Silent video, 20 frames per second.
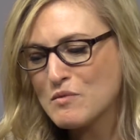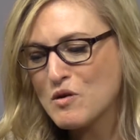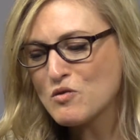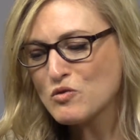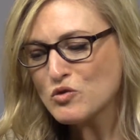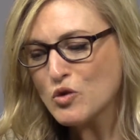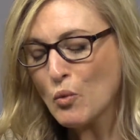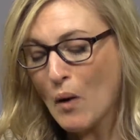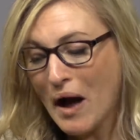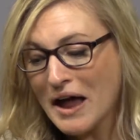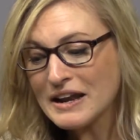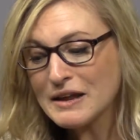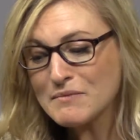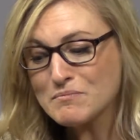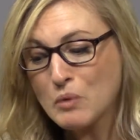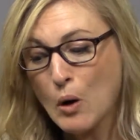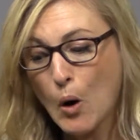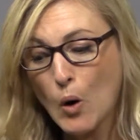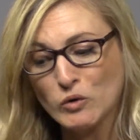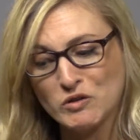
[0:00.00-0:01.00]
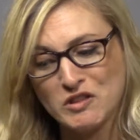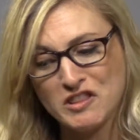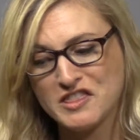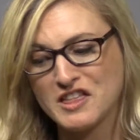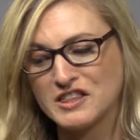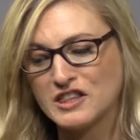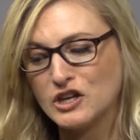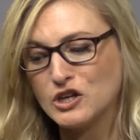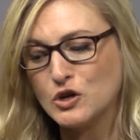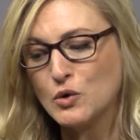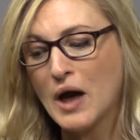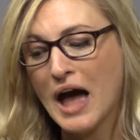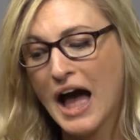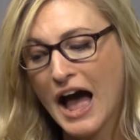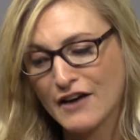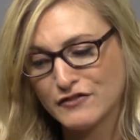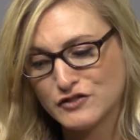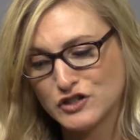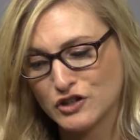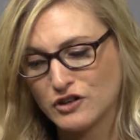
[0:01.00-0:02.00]
The one important thing that you
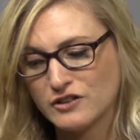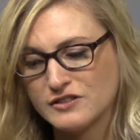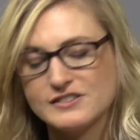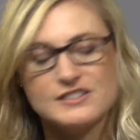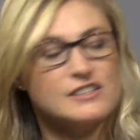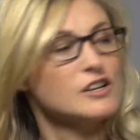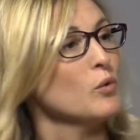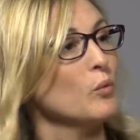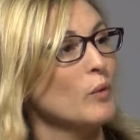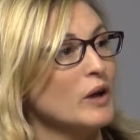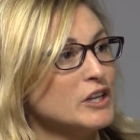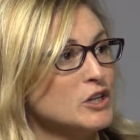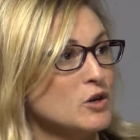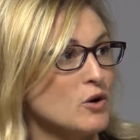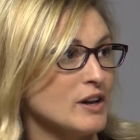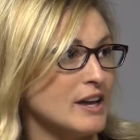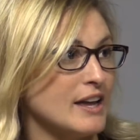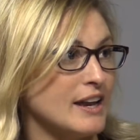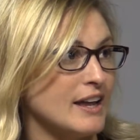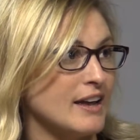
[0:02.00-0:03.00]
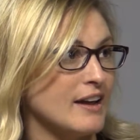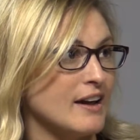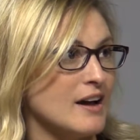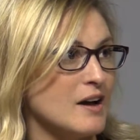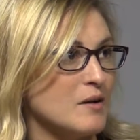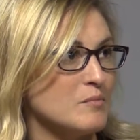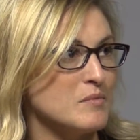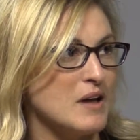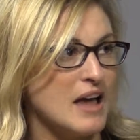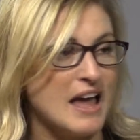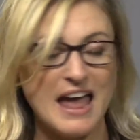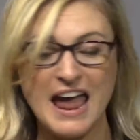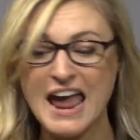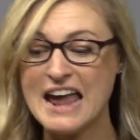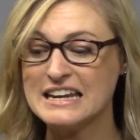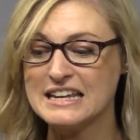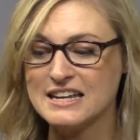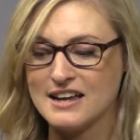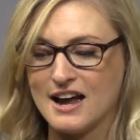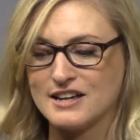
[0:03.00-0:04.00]
have to consider when you're getting
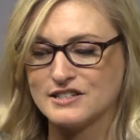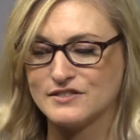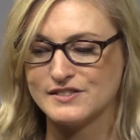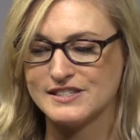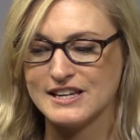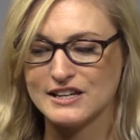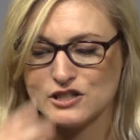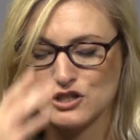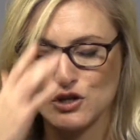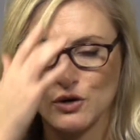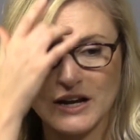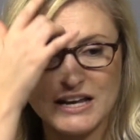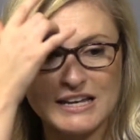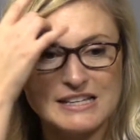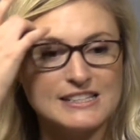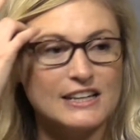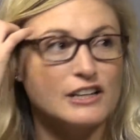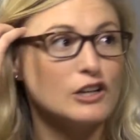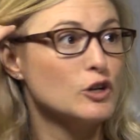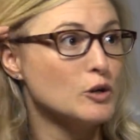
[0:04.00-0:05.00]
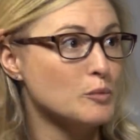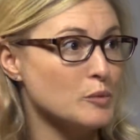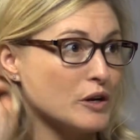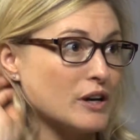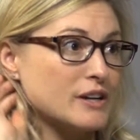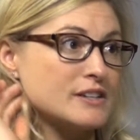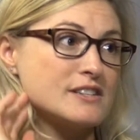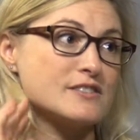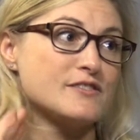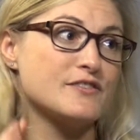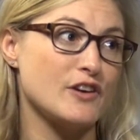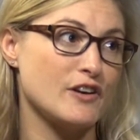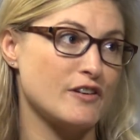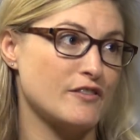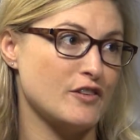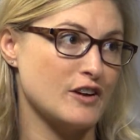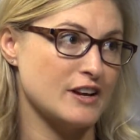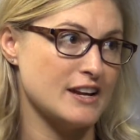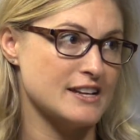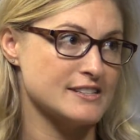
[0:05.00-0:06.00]
any kind of sex toy is that lubricant is very,
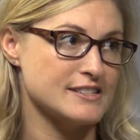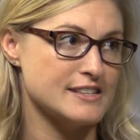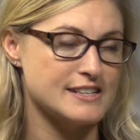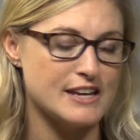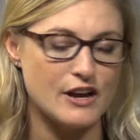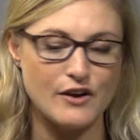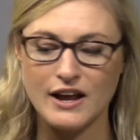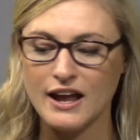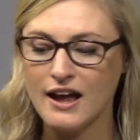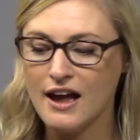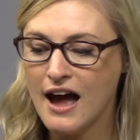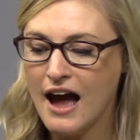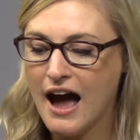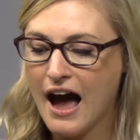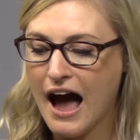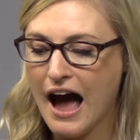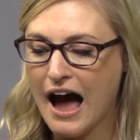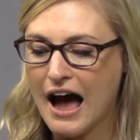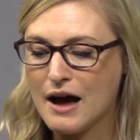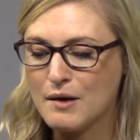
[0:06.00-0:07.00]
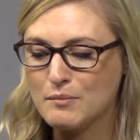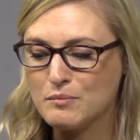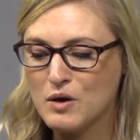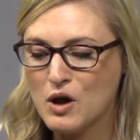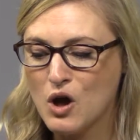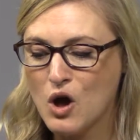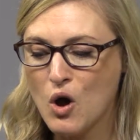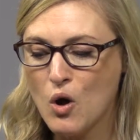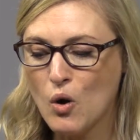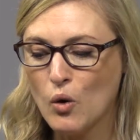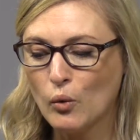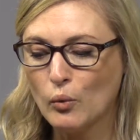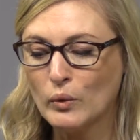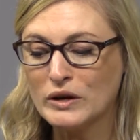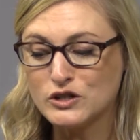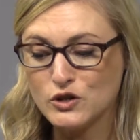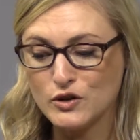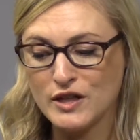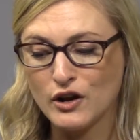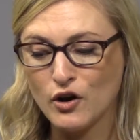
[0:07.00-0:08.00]
very necessary. We
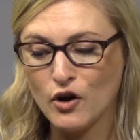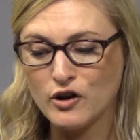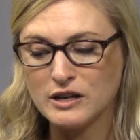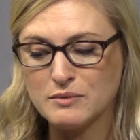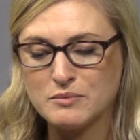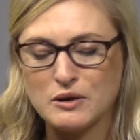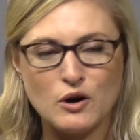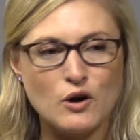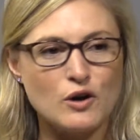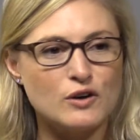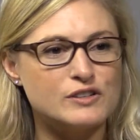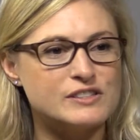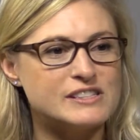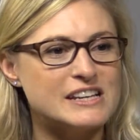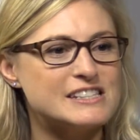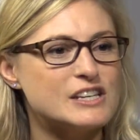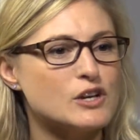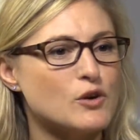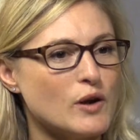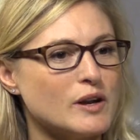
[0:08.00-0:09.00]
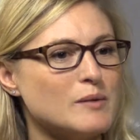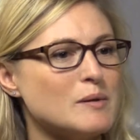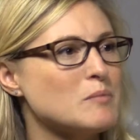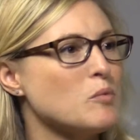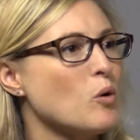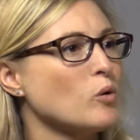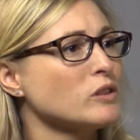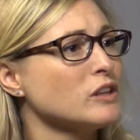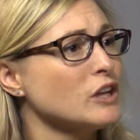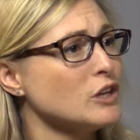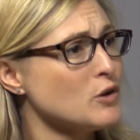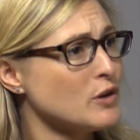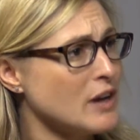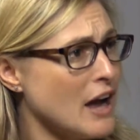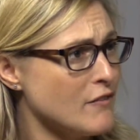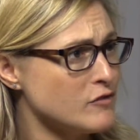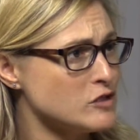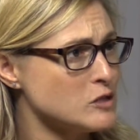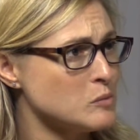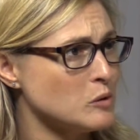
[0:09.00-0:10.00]
do that only because it's incredibly important that you're
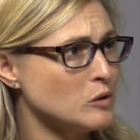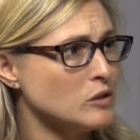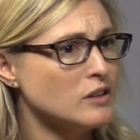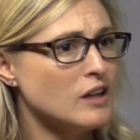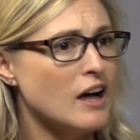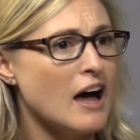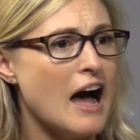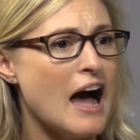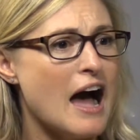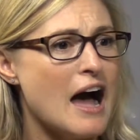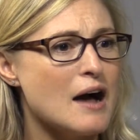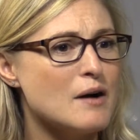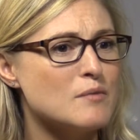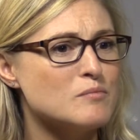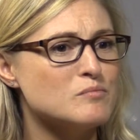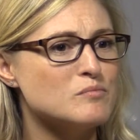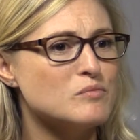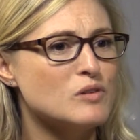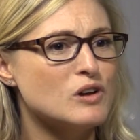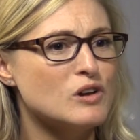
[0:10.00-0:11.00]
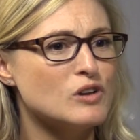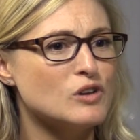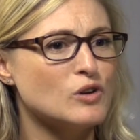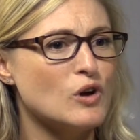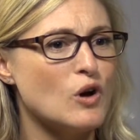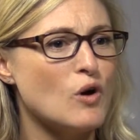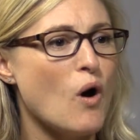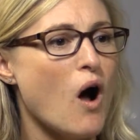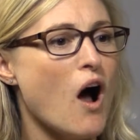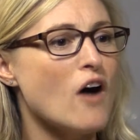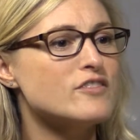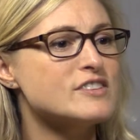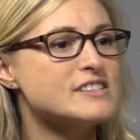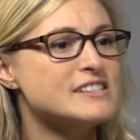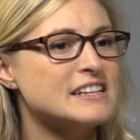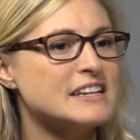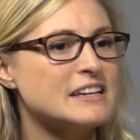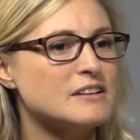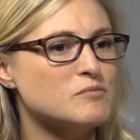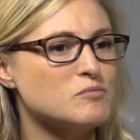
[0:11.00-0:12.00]
comfortable. You know,
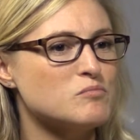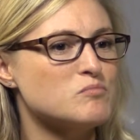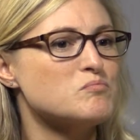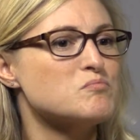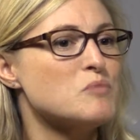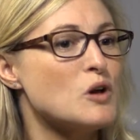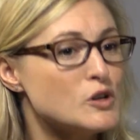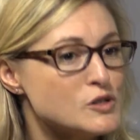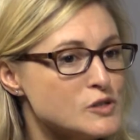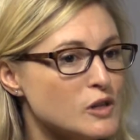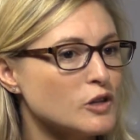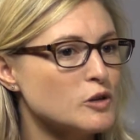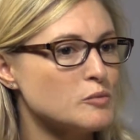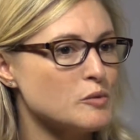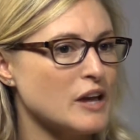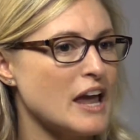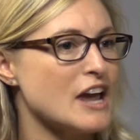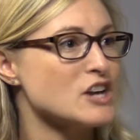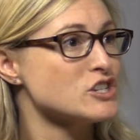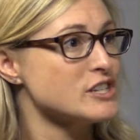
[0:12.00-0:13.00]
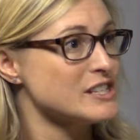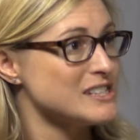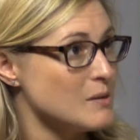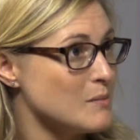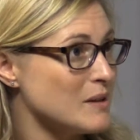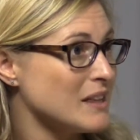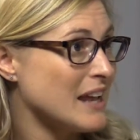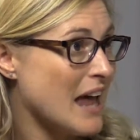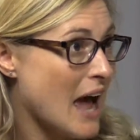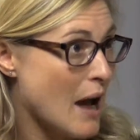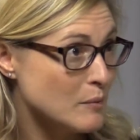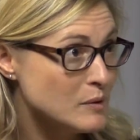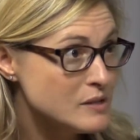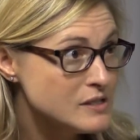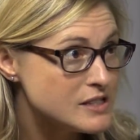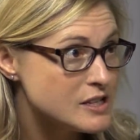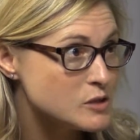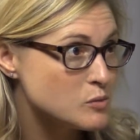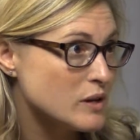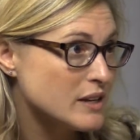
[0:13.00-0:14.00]
obviously, personal lubrication is something that
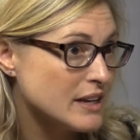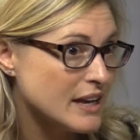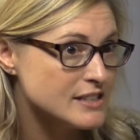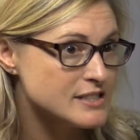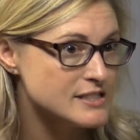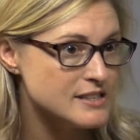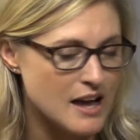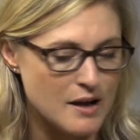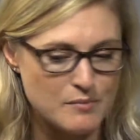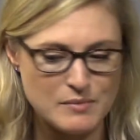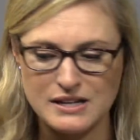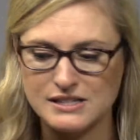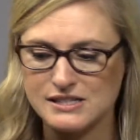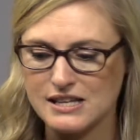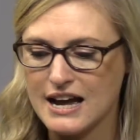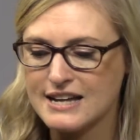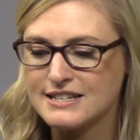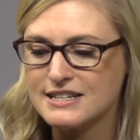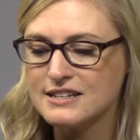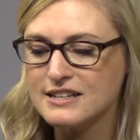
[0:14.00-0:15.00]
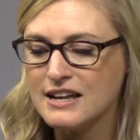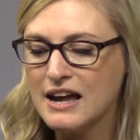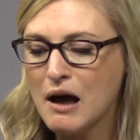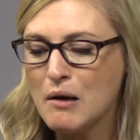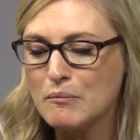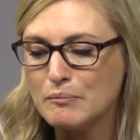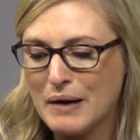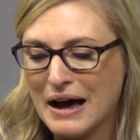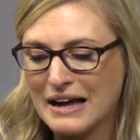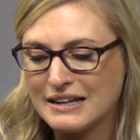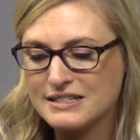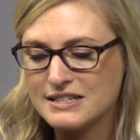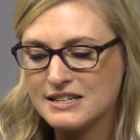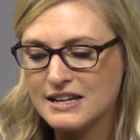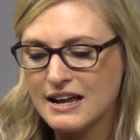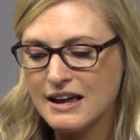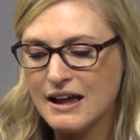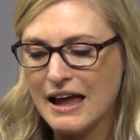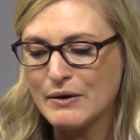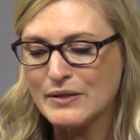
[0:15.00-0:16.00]
happens as one gets excited, but
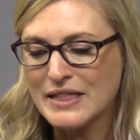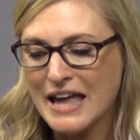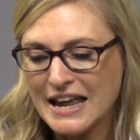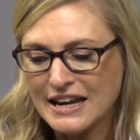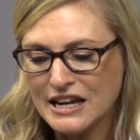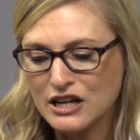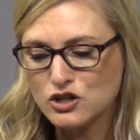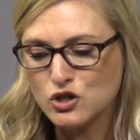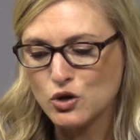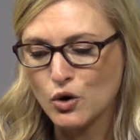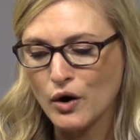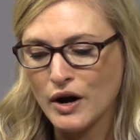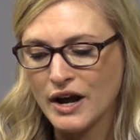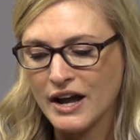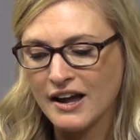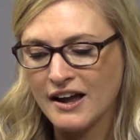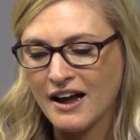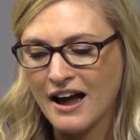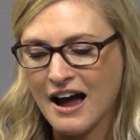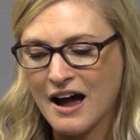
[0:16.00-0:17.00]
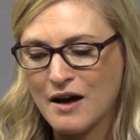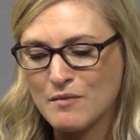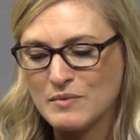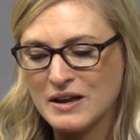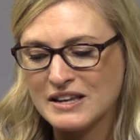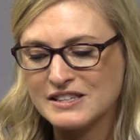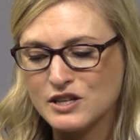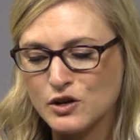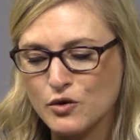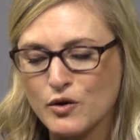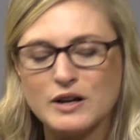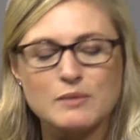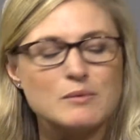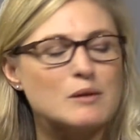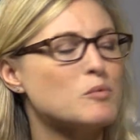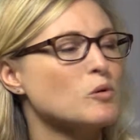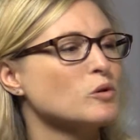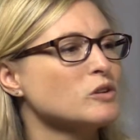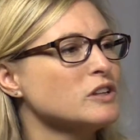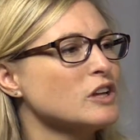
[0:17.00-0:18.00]
with any toy, it's incredibly
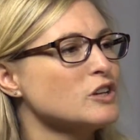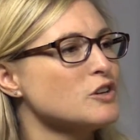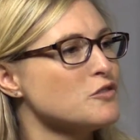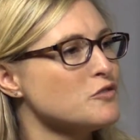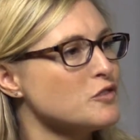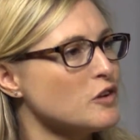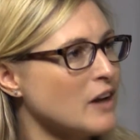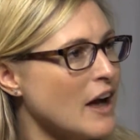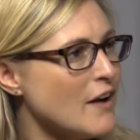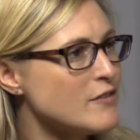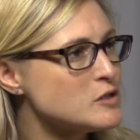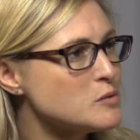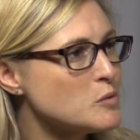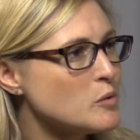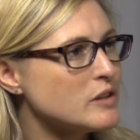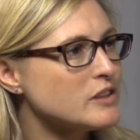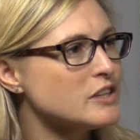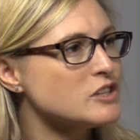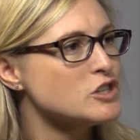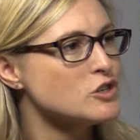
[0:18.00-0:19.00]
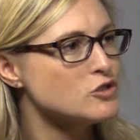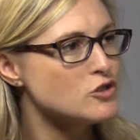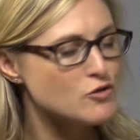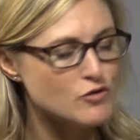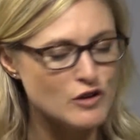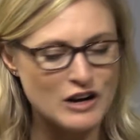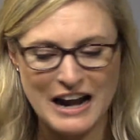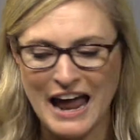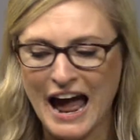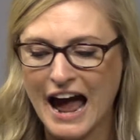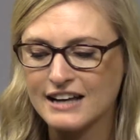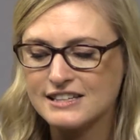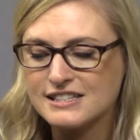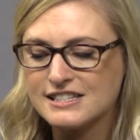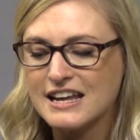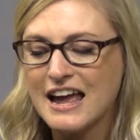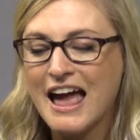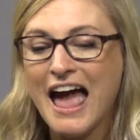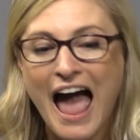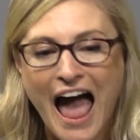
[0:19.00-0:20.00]
important that you feel comfortable with it, you're
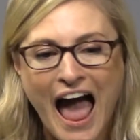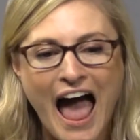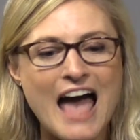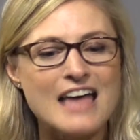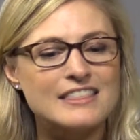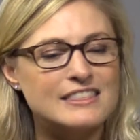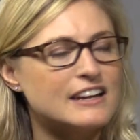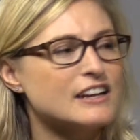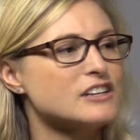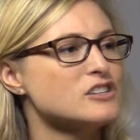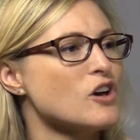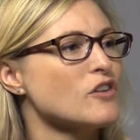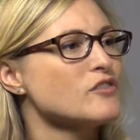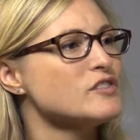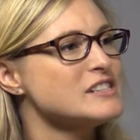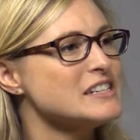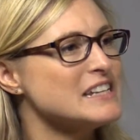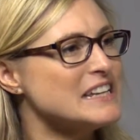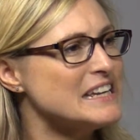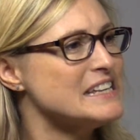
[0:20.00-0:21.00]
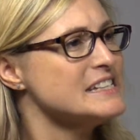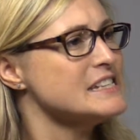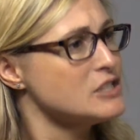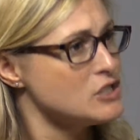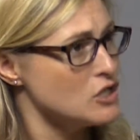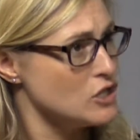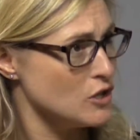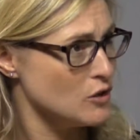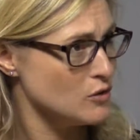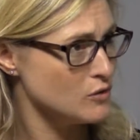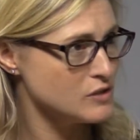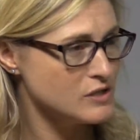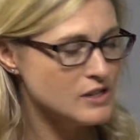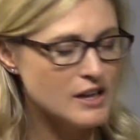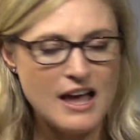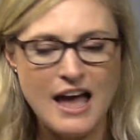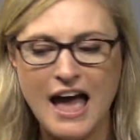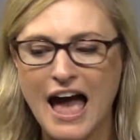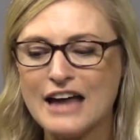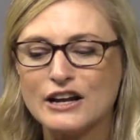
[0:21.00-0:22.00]
relaxed, and that it's obviously easy to use.
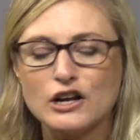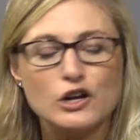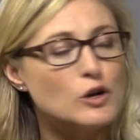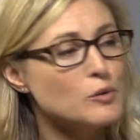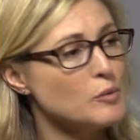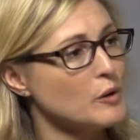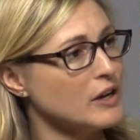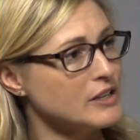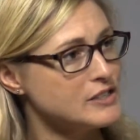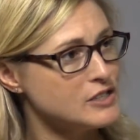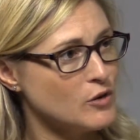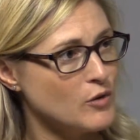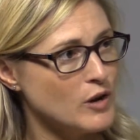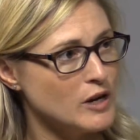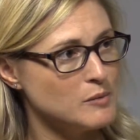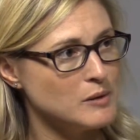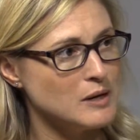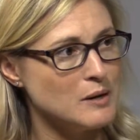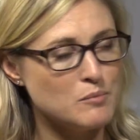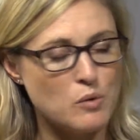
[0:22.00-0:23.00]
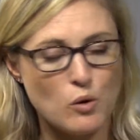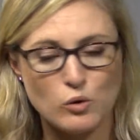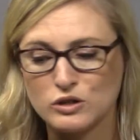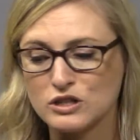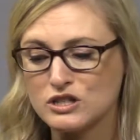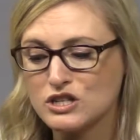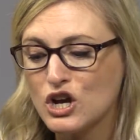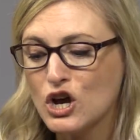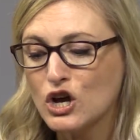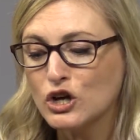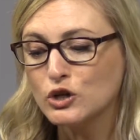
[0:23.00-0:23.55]
And a lubricant's incredibly important.